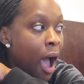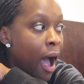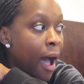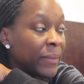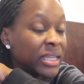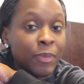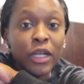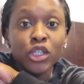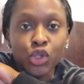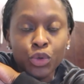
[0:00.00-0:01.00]
Um, it's
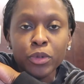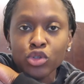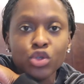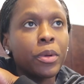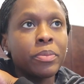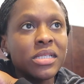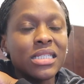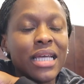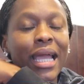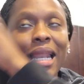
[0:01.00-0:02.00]
been a super, super busy
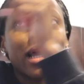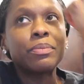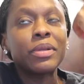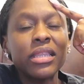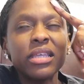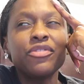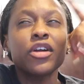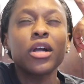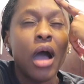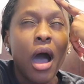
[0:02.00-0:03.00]
day and I completely
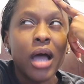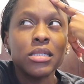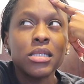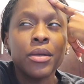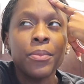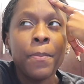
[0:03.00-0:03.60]
forgot